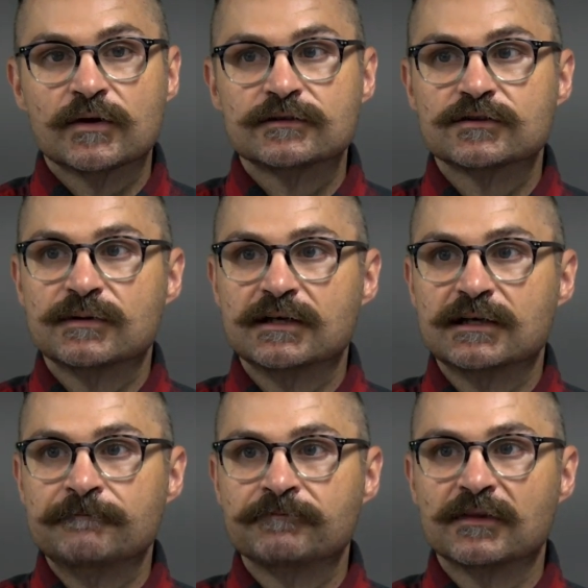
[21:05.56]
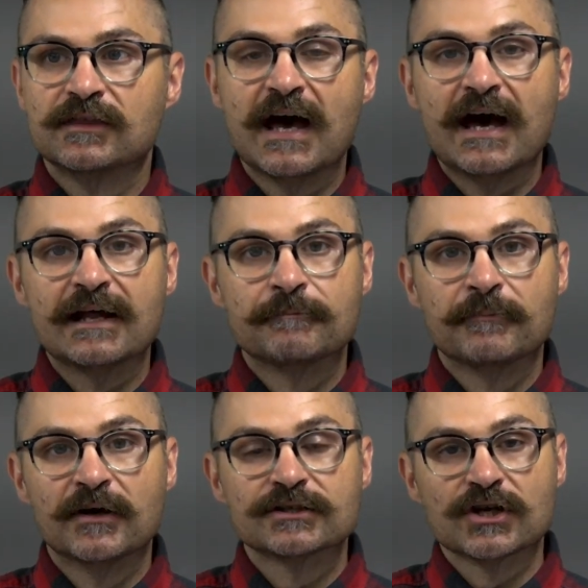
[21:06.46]
to be that
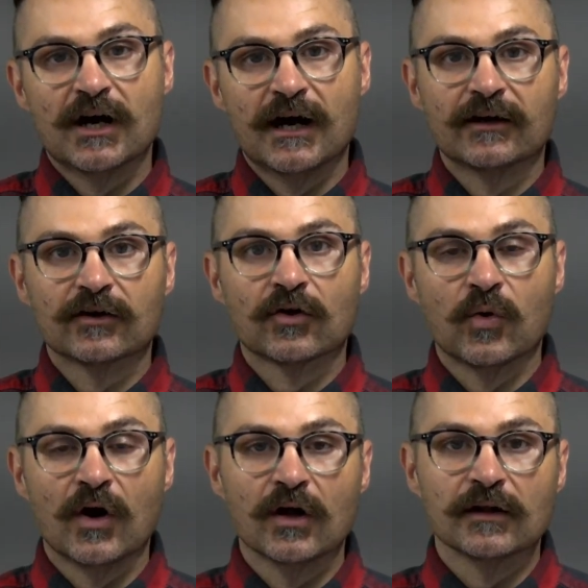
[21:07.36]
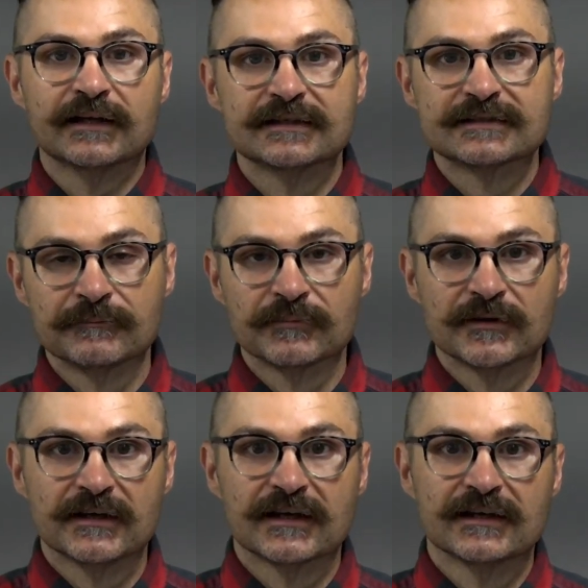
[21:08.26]
much higher quality simply
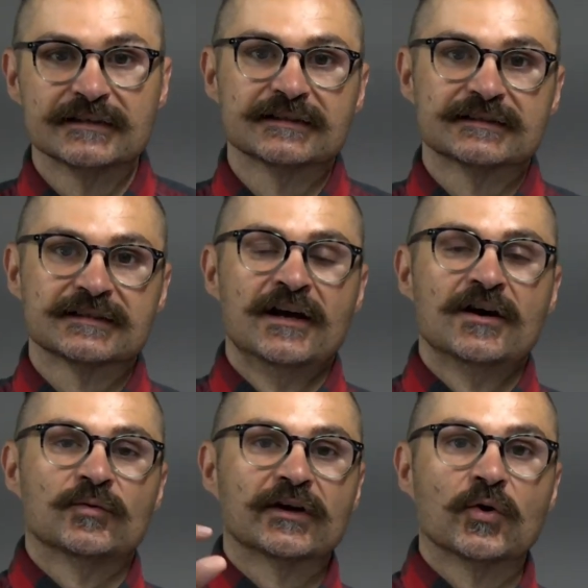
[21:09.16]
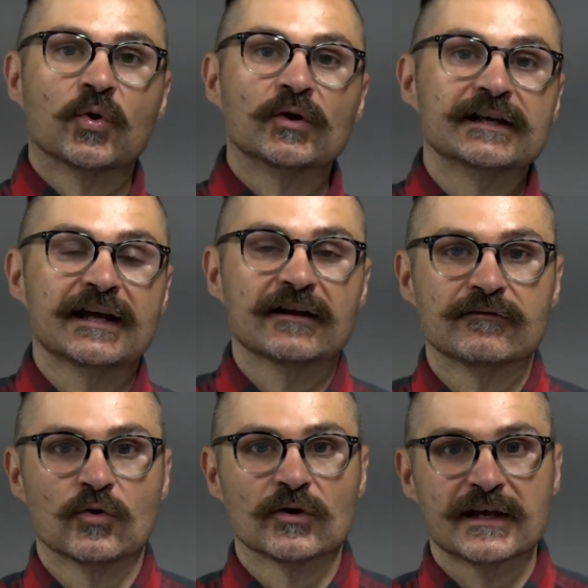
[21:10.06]
because it's recording at
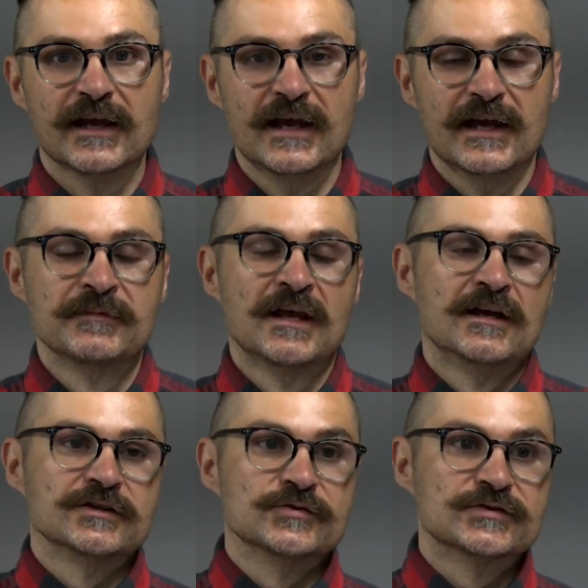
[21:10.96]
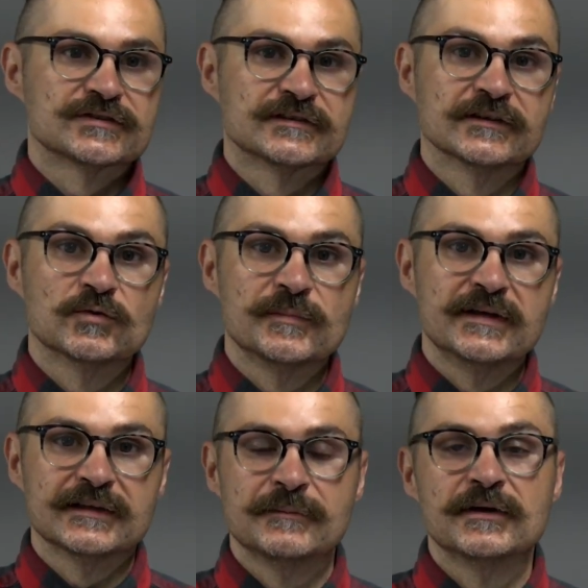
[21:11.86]
4K. You still will be
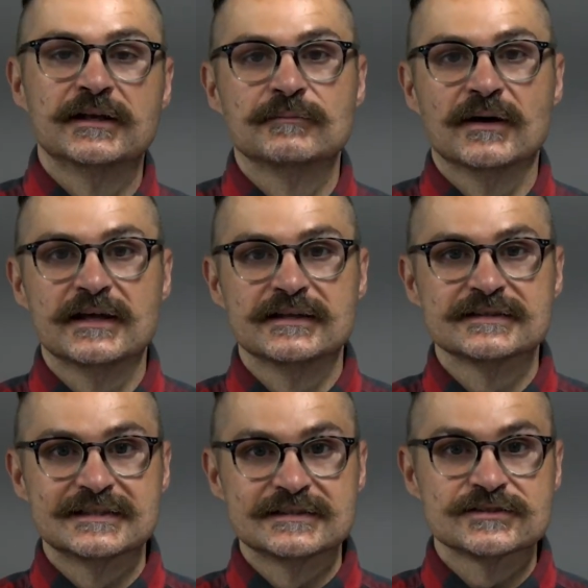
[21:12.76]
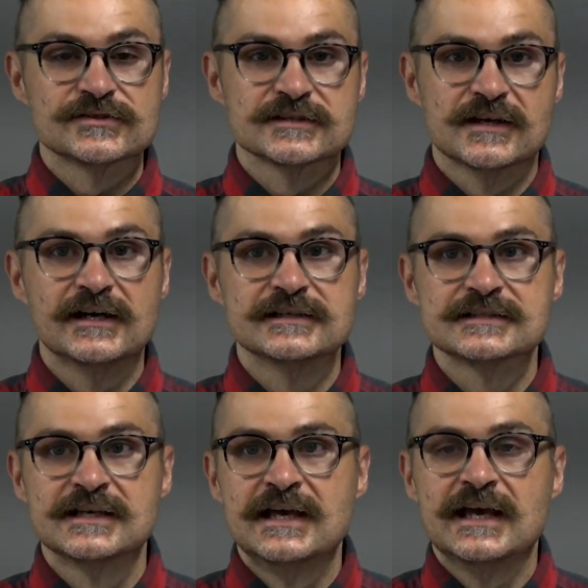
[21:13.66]
limited by the sensor size
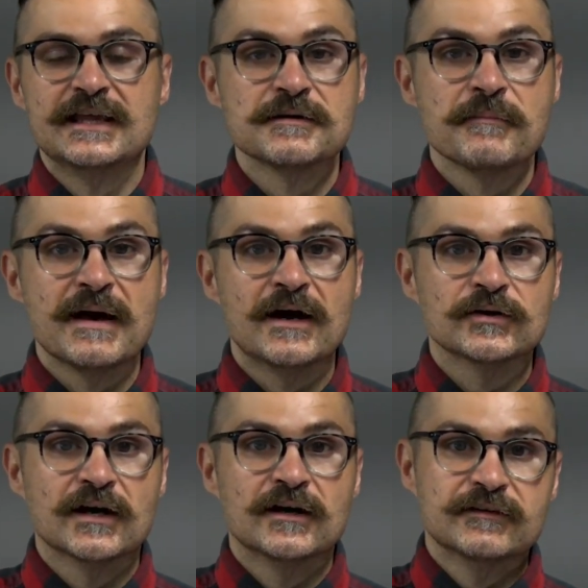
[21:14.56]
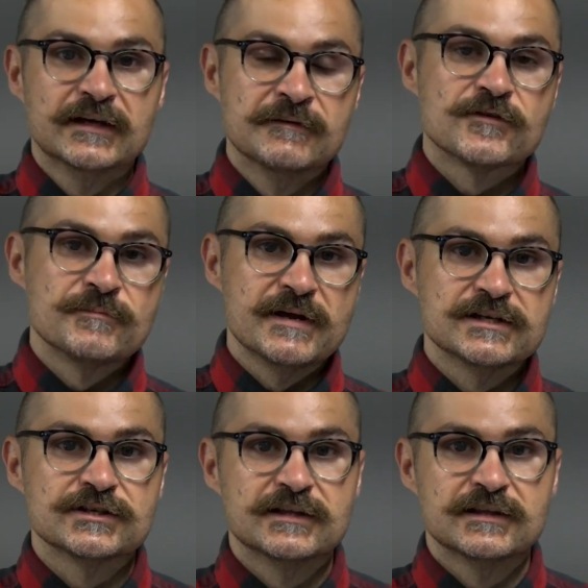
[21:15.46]
and the amount of
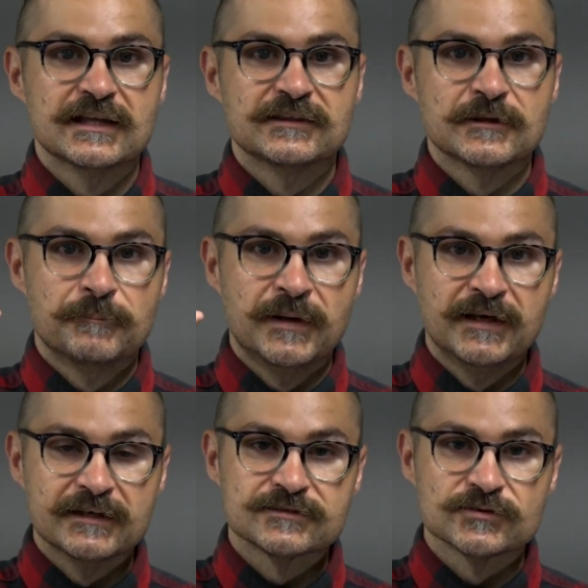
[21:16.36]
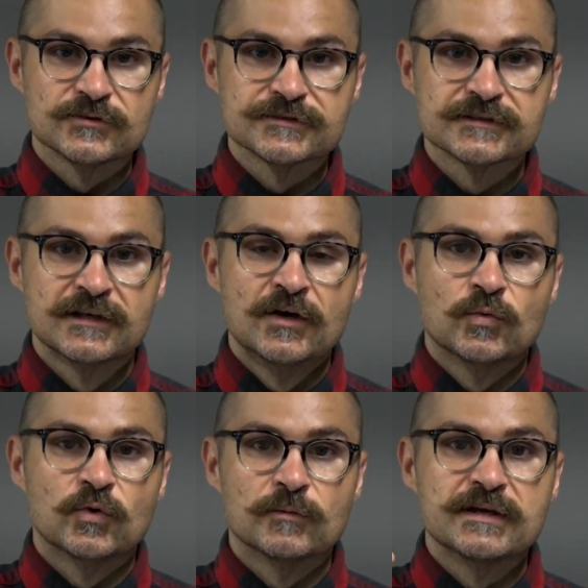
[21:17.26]
information that the pixels
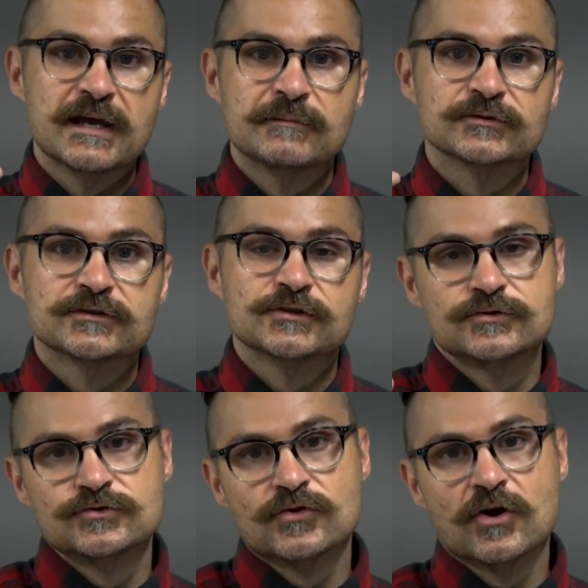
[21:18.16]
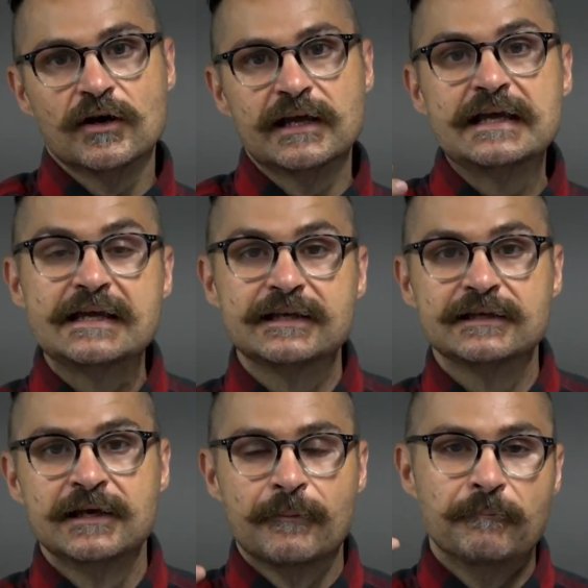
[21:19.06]
will be able to draw in
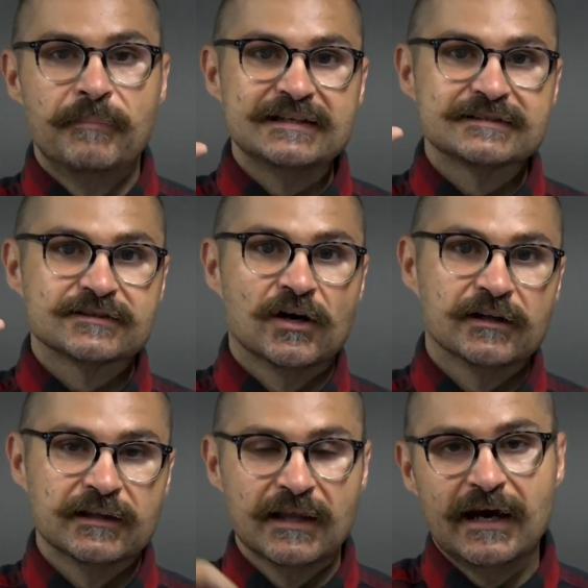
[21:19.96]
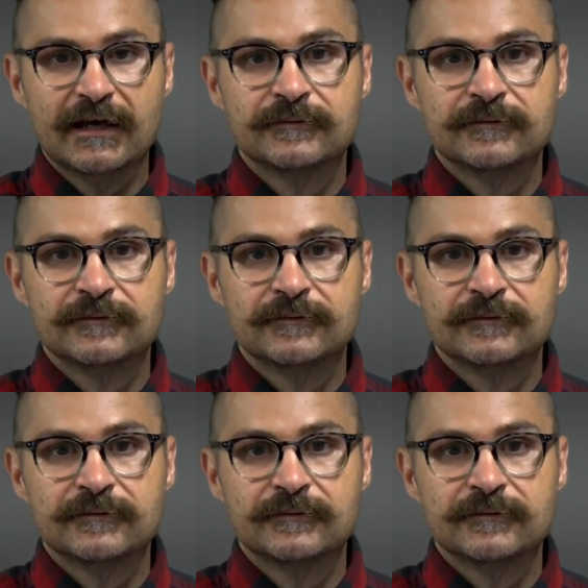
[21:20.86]
based on that